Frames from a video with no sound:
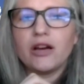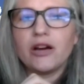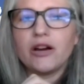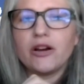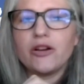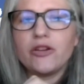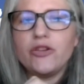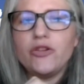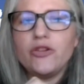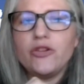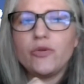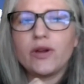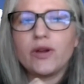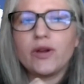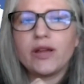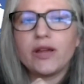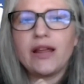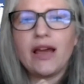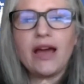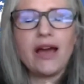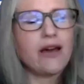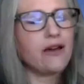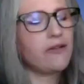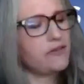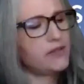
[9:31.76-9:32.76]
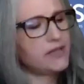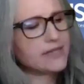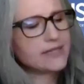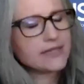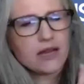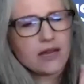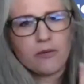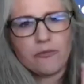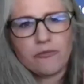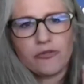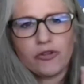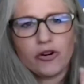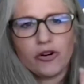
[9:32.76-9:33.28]
You can have
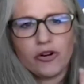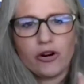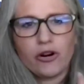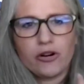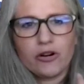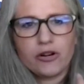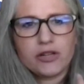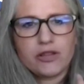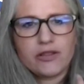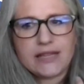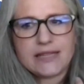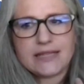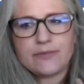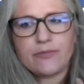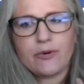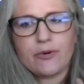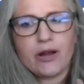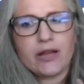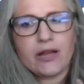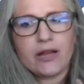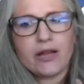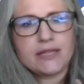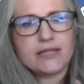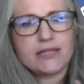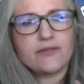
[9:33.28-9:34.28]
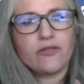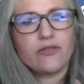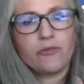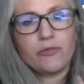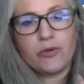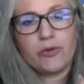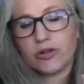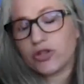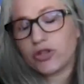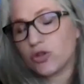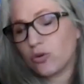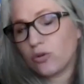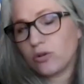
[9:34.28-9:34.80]
discomfort that spreads from your
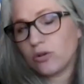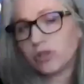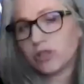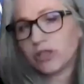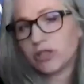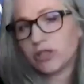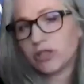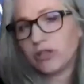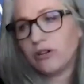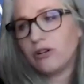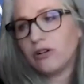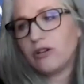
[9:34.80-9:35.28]
shoulder,